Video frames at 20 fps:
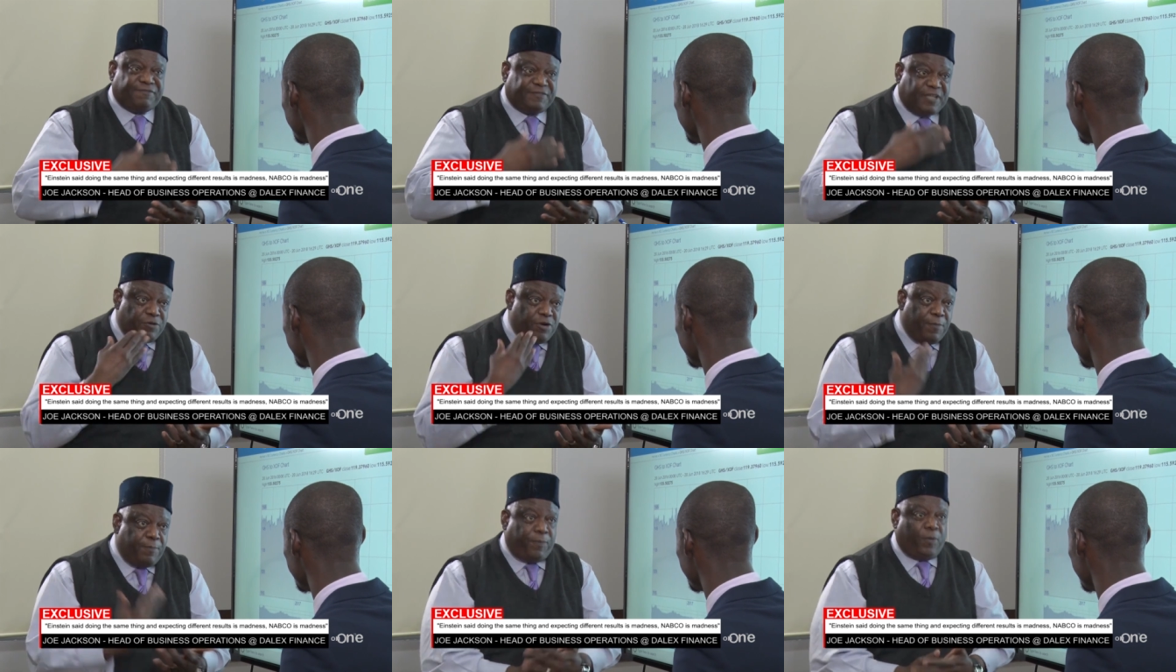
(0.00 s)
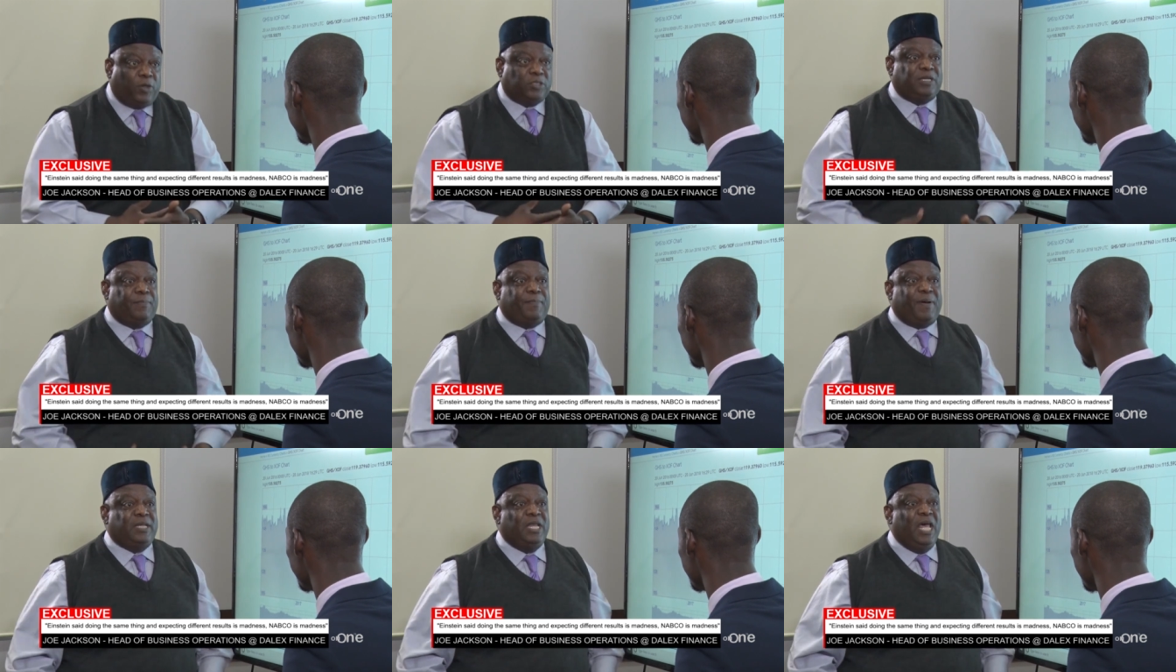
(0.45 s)
after
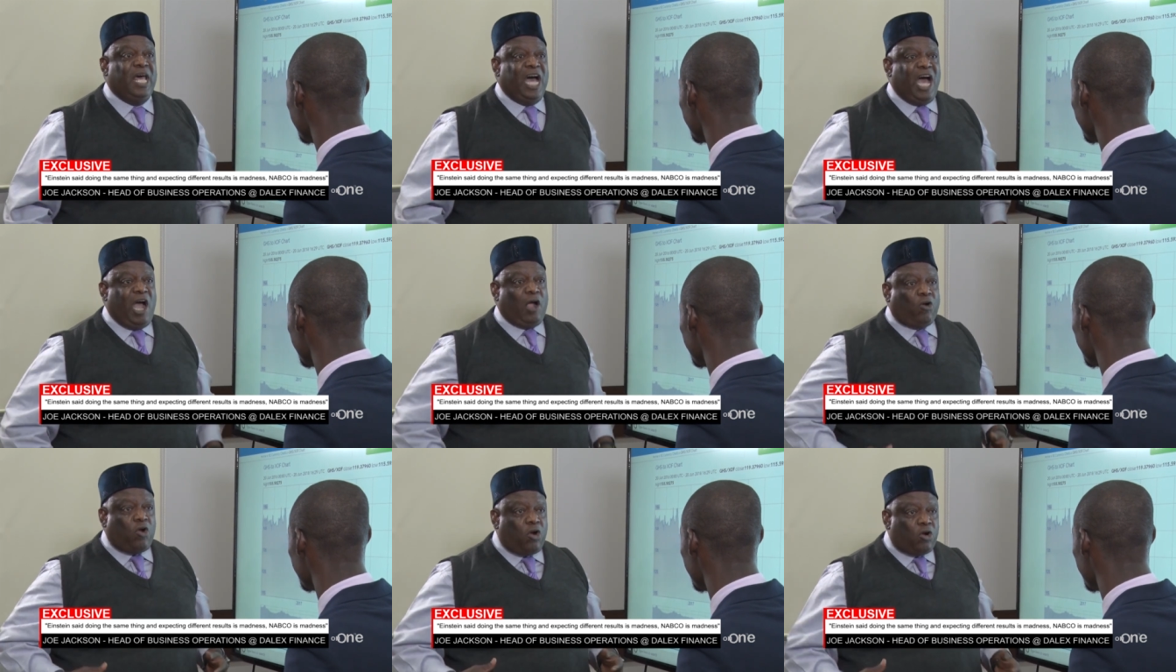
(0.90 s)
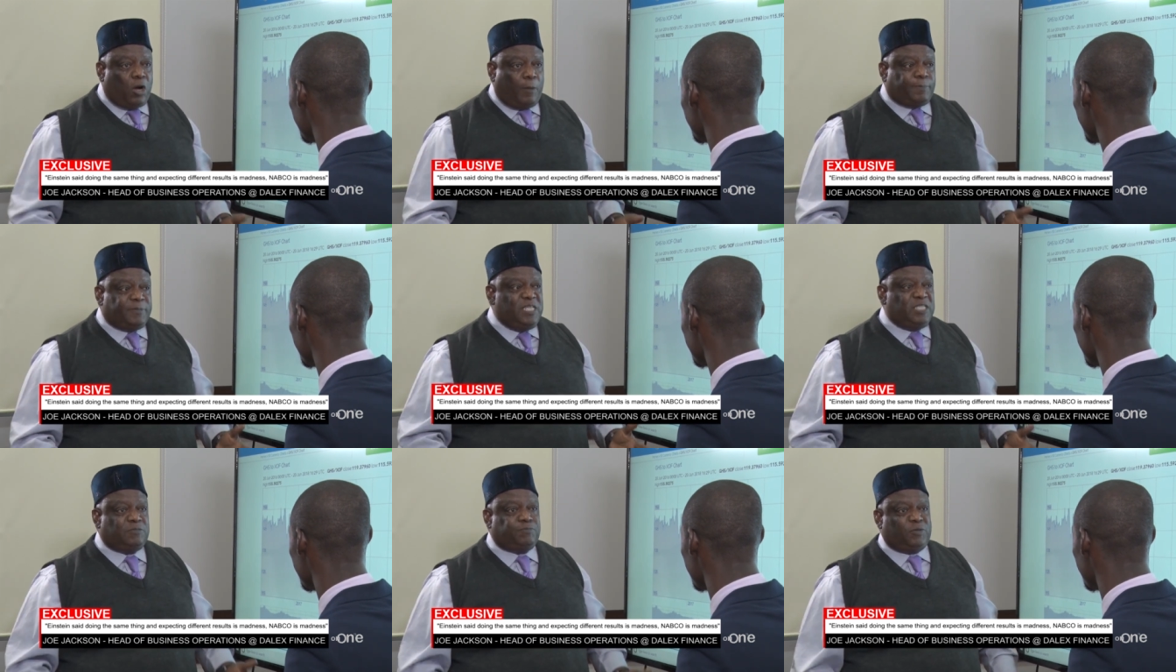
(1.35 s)
report about how
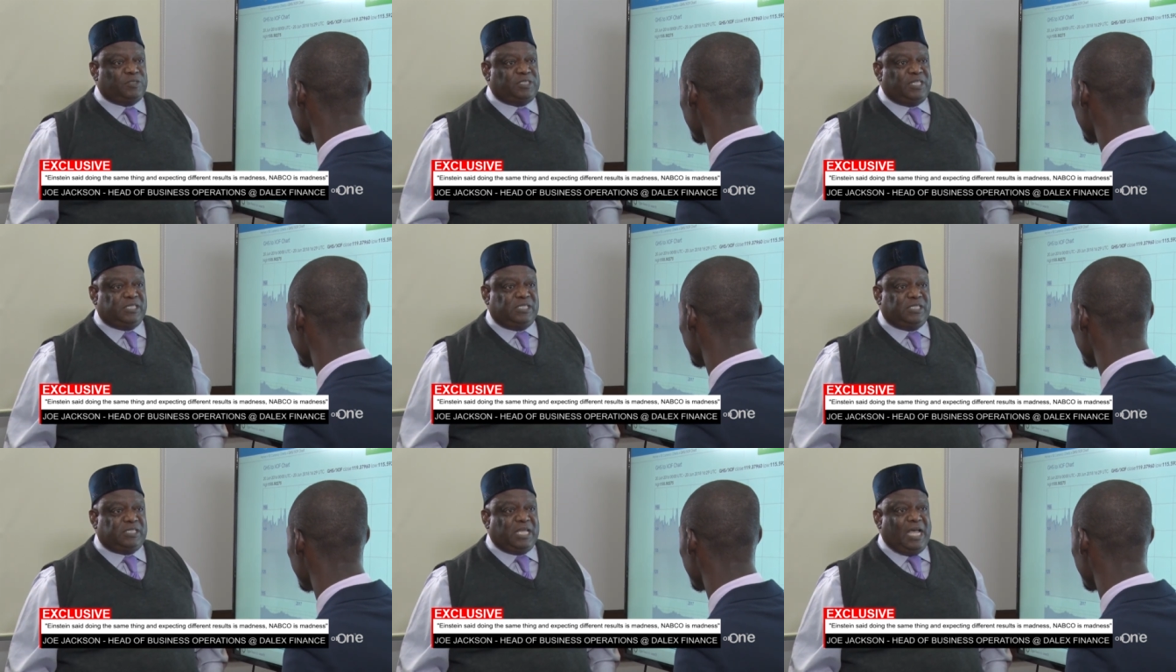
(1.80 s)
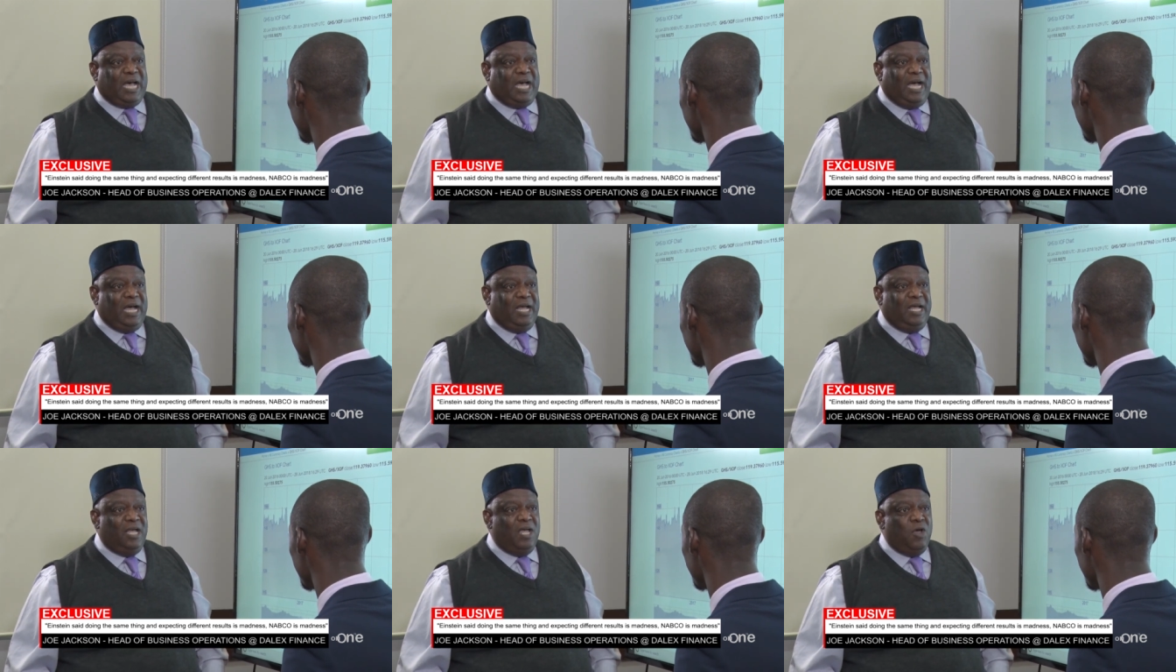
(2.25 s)
corrupt these processes
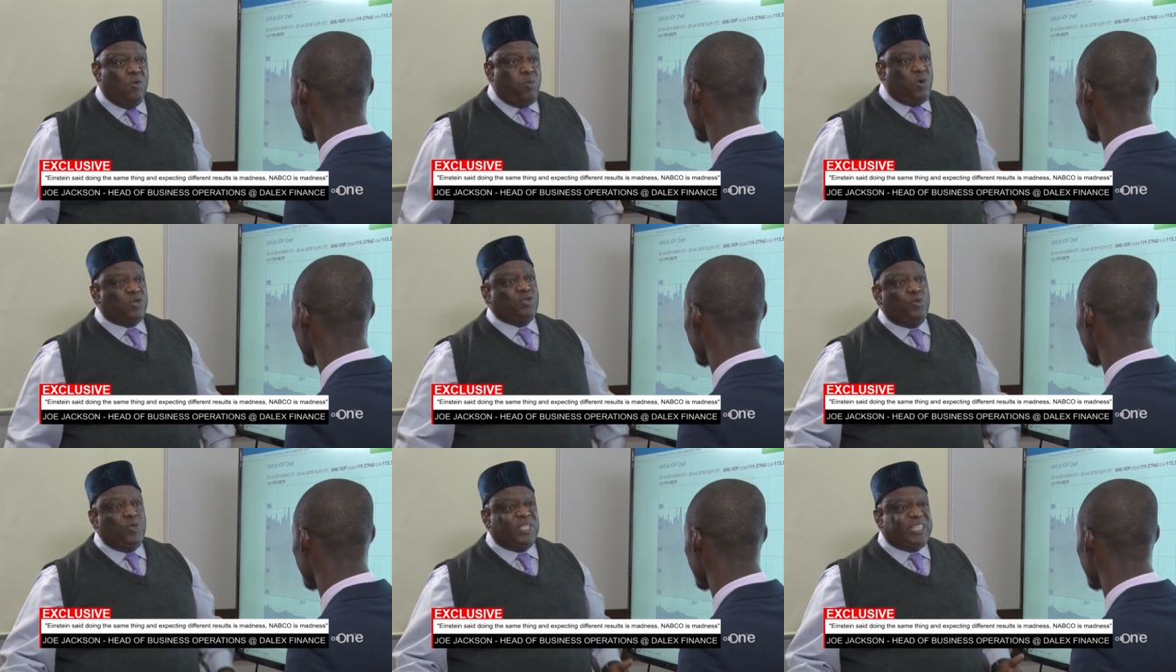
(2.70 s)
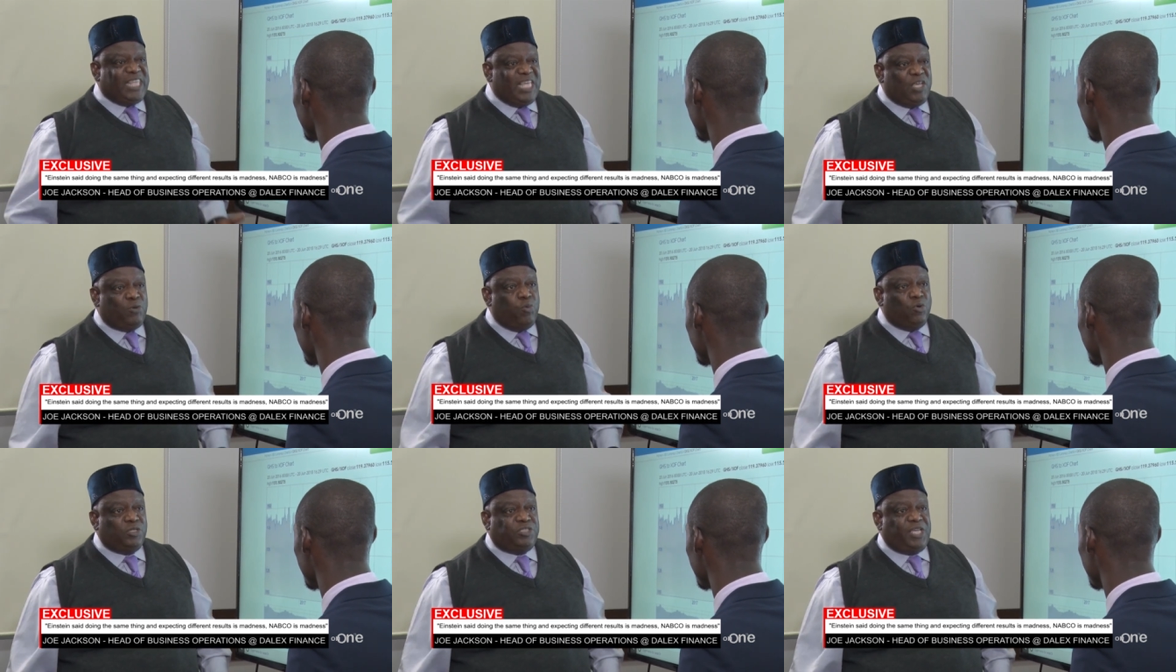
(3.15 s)
are? What do you
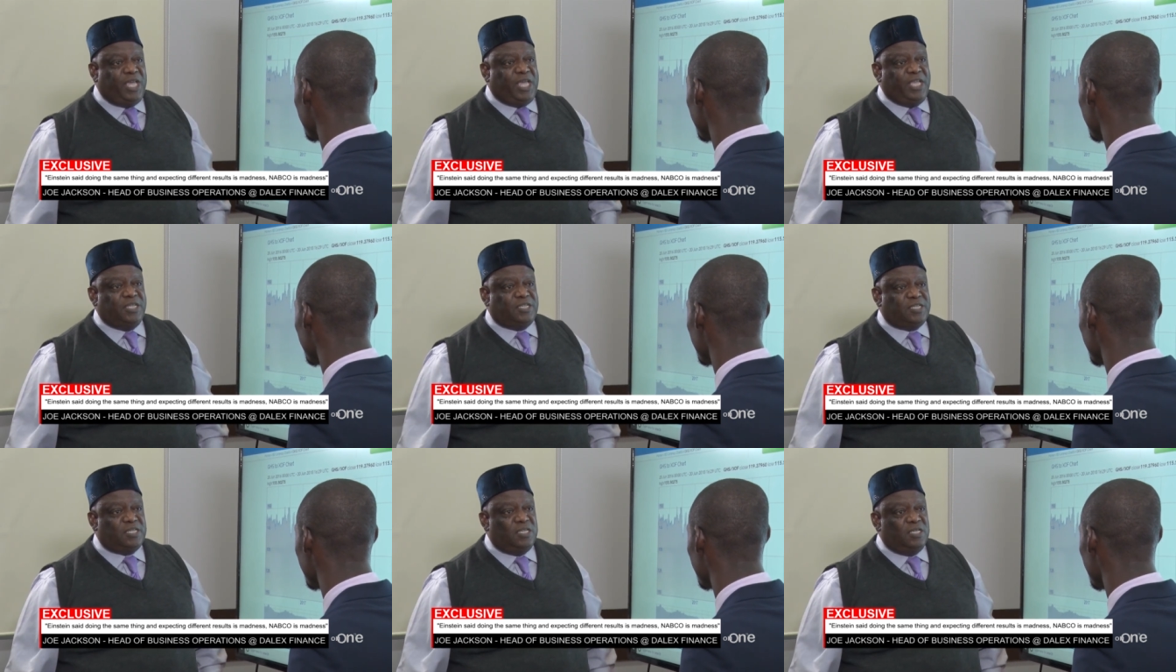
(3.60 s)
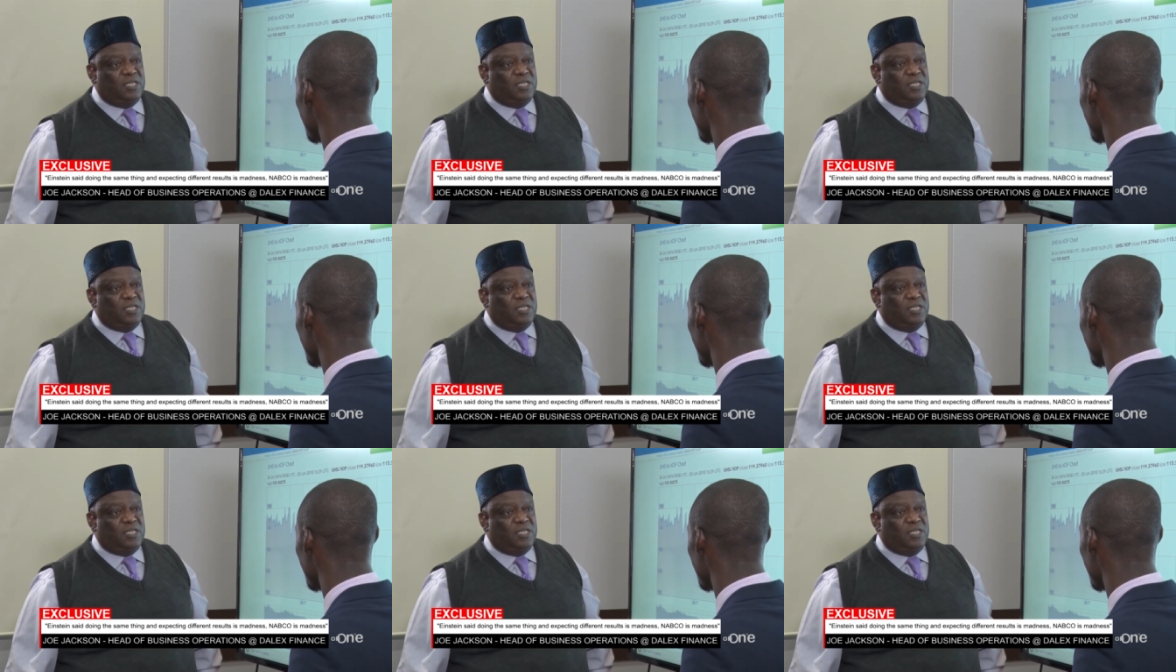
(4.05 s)
think will change?